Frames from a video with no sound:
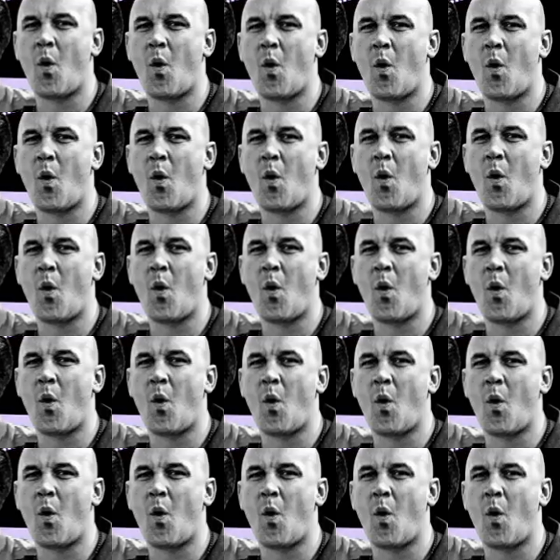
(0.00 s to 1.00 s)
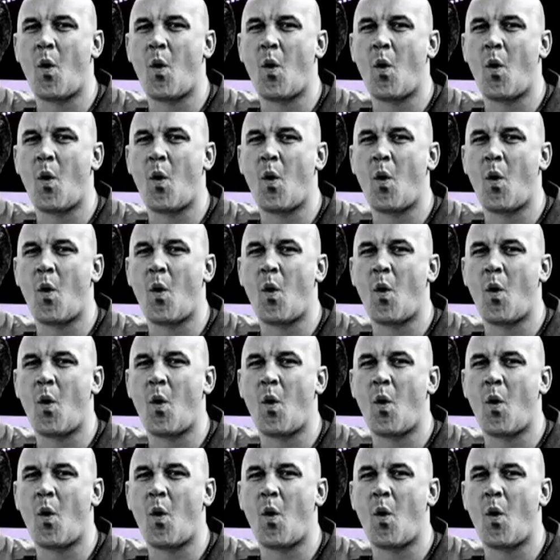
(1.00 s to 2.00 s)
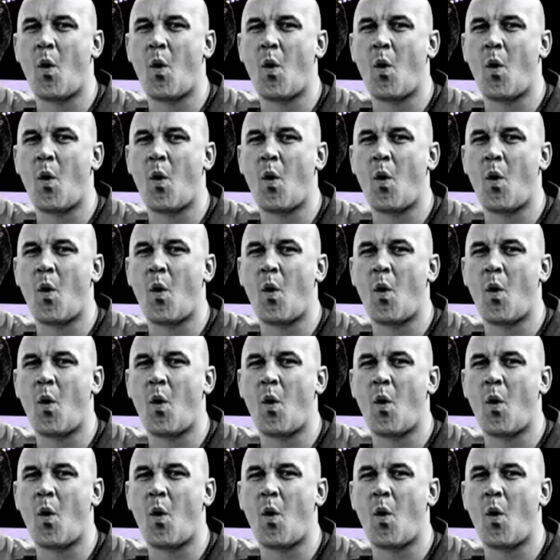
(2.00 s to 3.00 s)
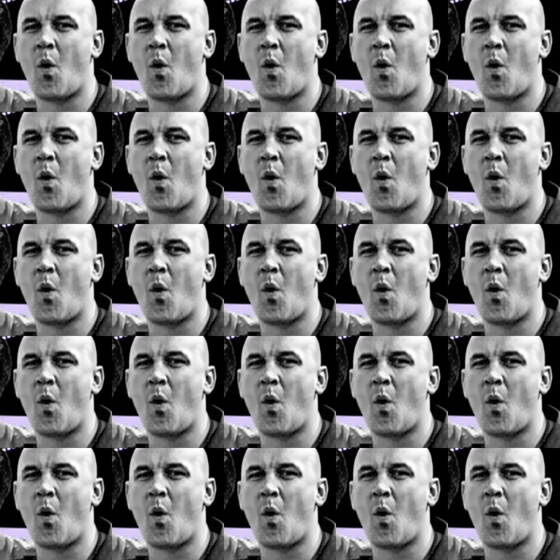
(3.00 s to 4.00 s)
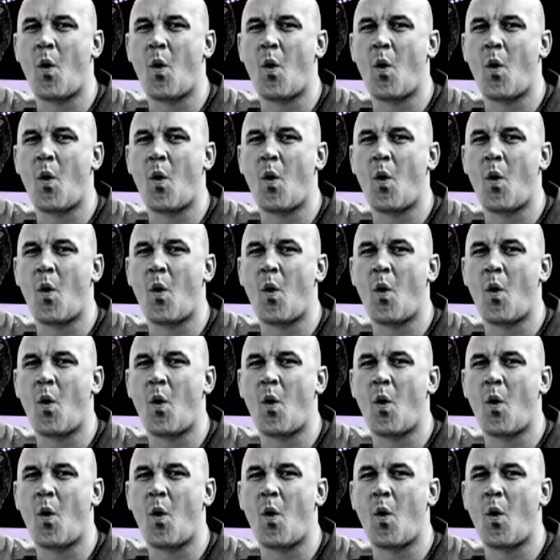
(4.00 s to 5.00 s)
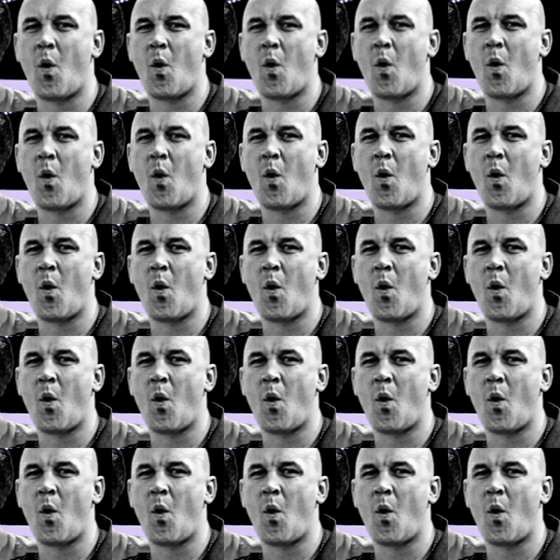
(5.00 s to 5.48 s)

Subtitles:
(silent)